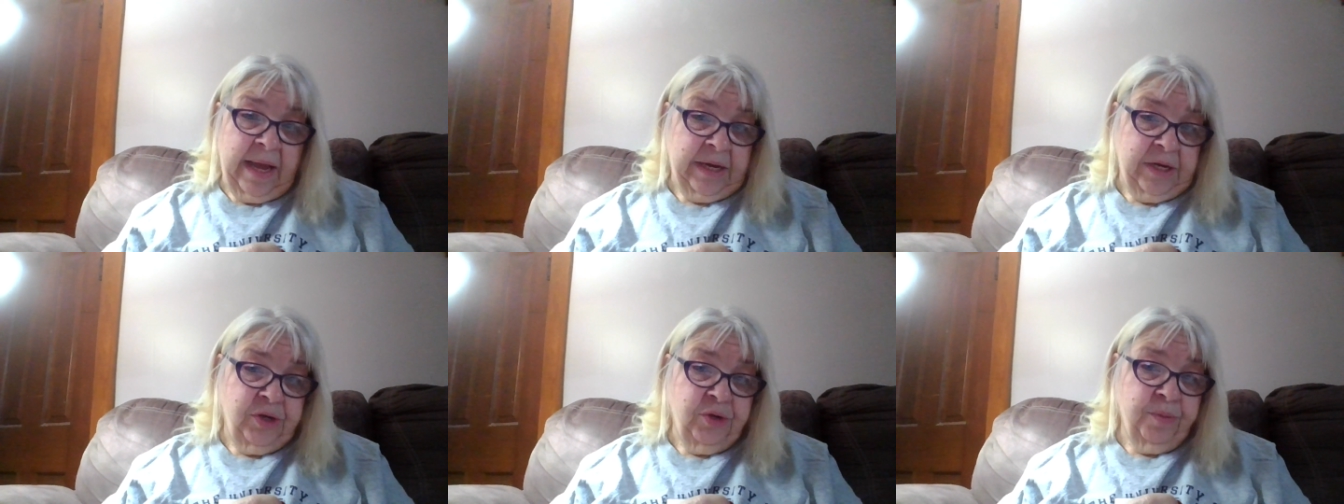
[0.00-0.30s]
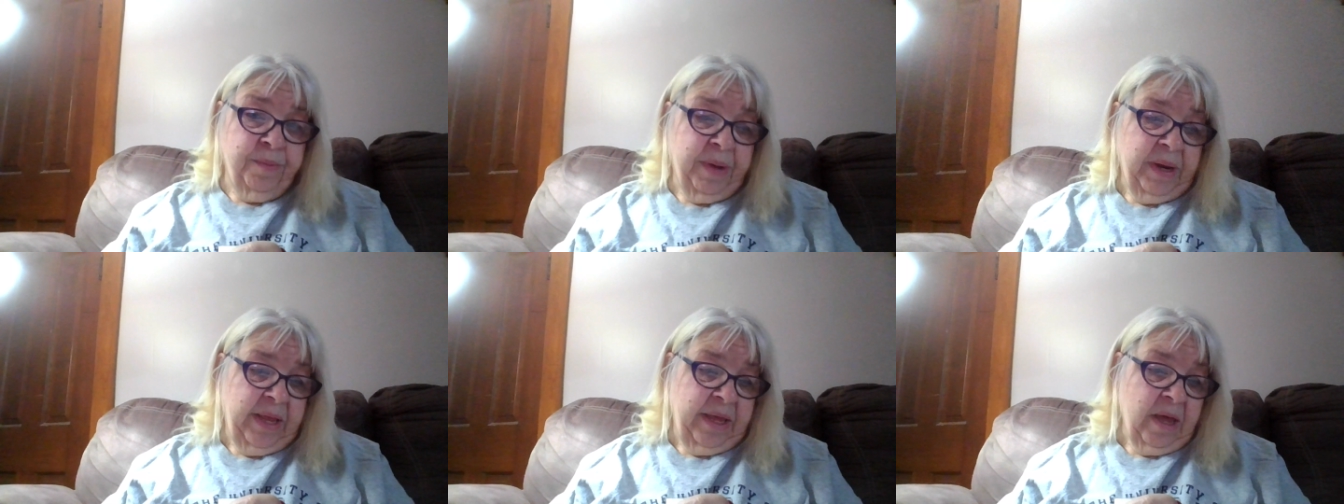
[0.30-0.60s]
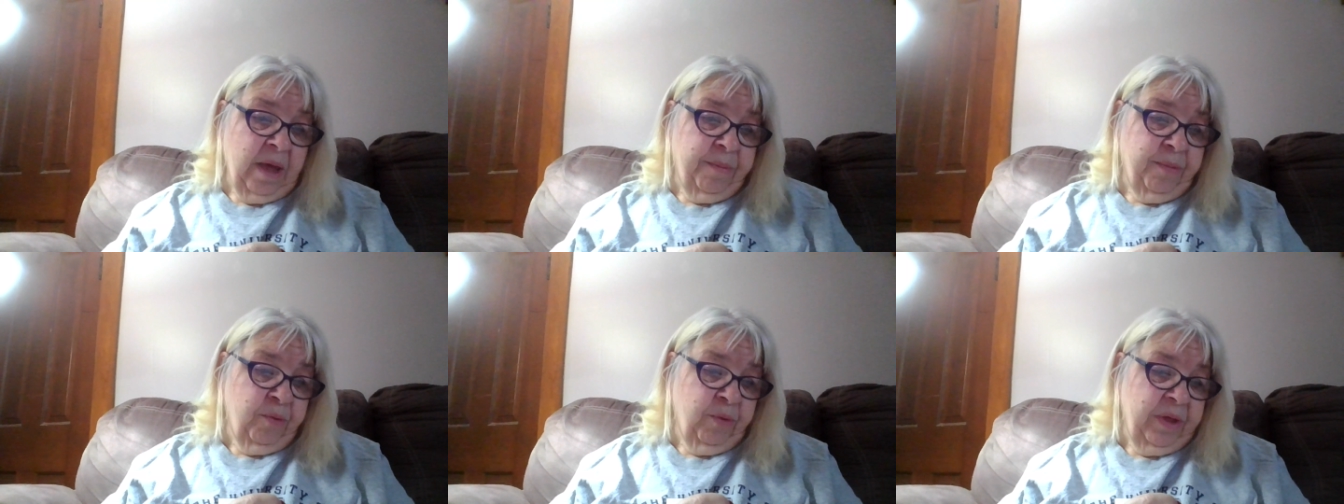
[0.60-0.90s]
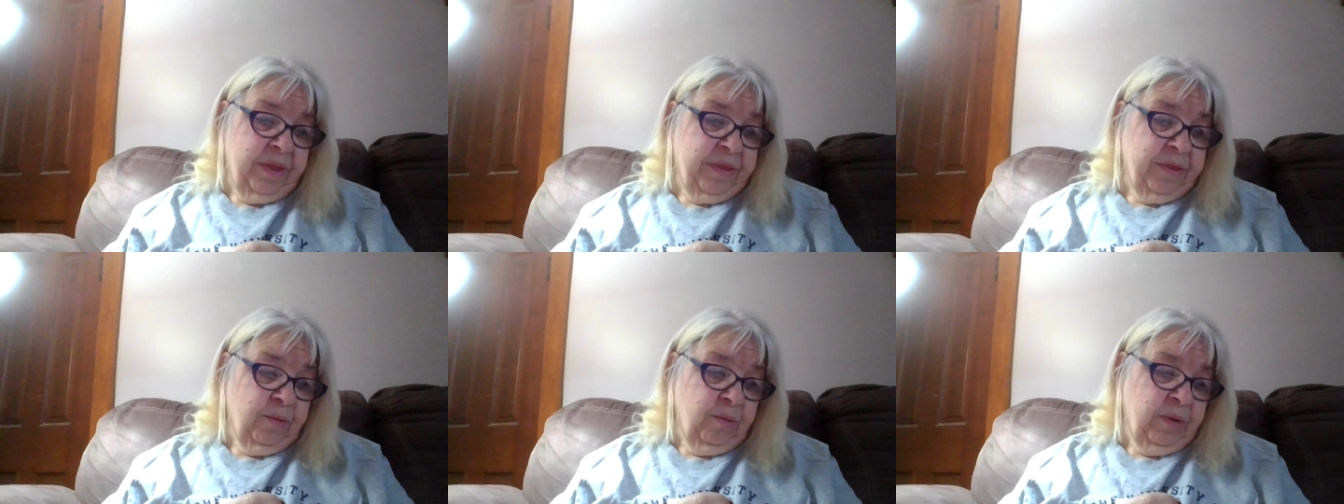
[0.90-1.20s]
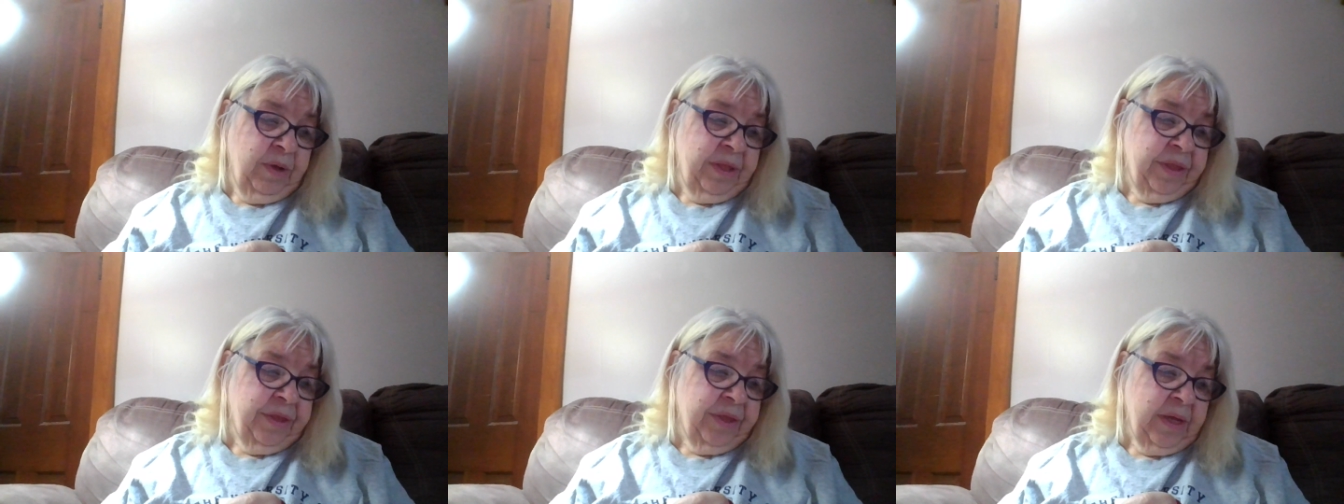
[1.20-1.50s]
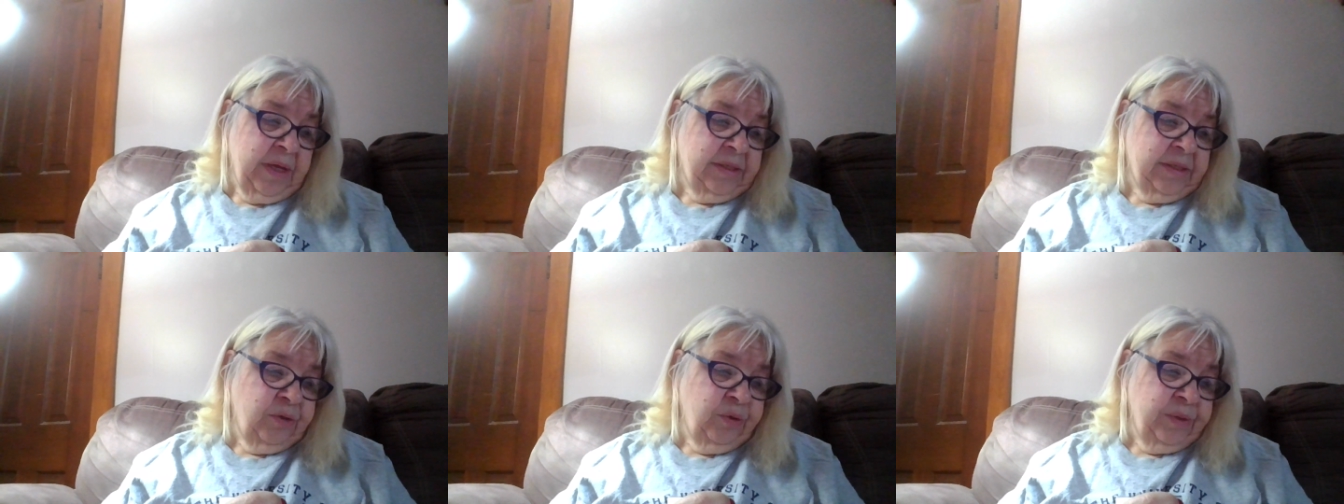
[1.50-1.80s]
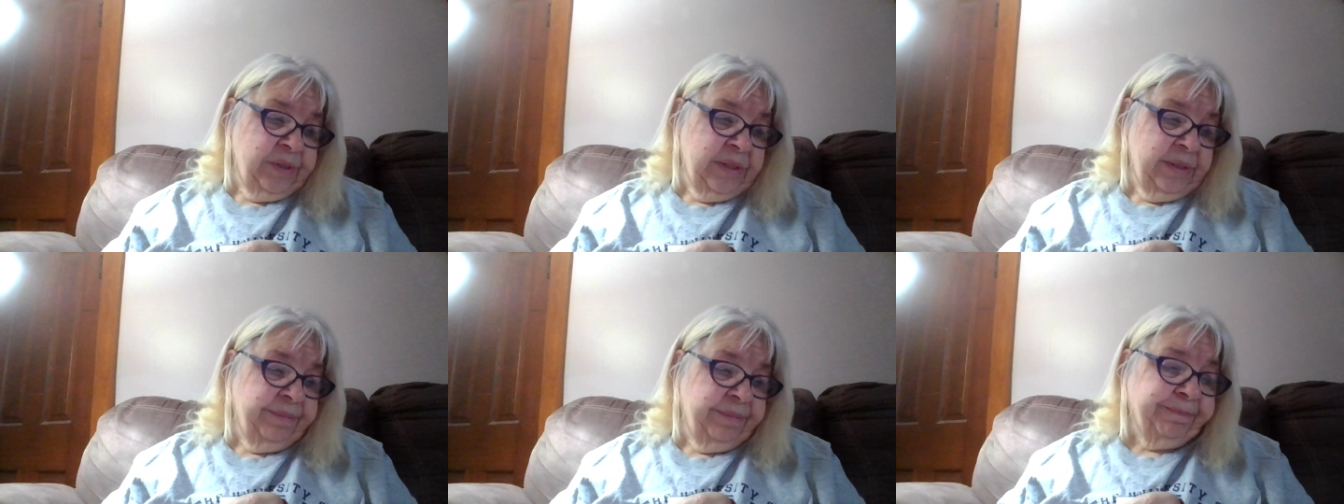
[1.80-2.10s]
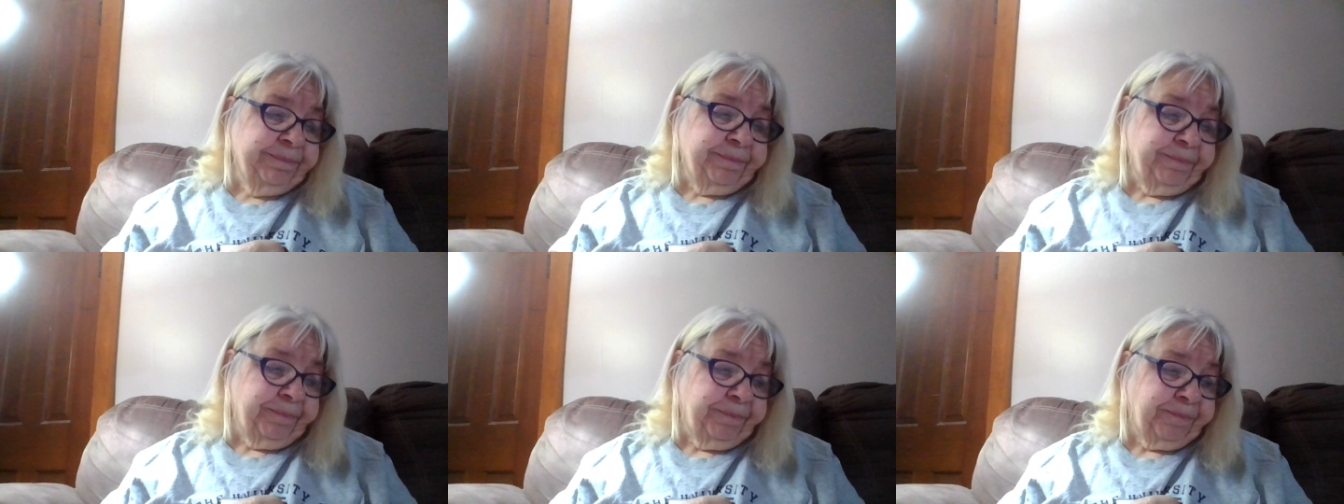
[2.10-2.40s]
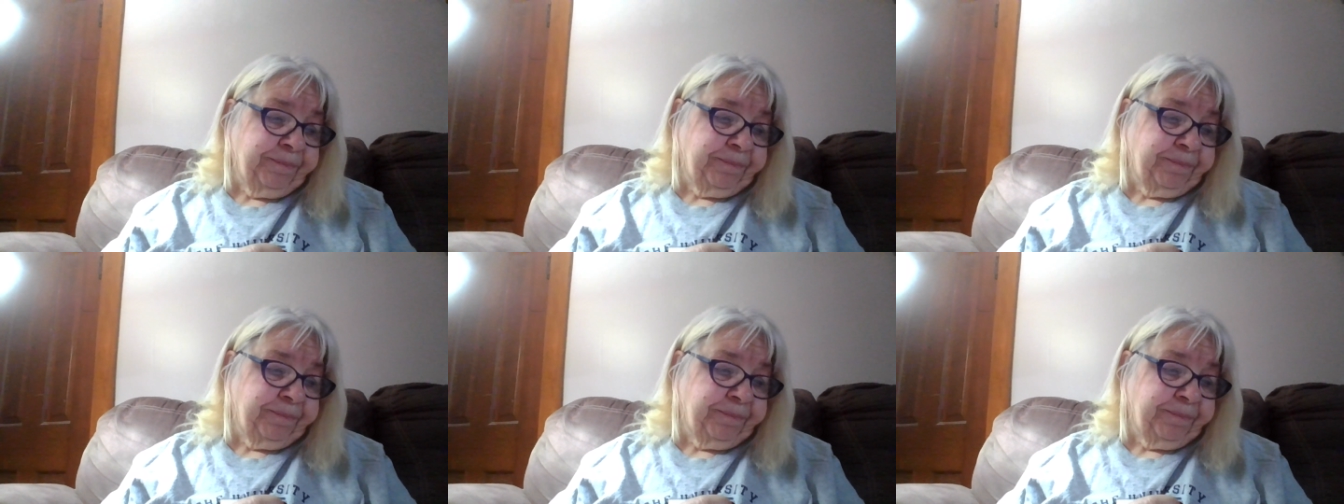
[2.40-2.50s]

I do buddy up with with uh, Susan,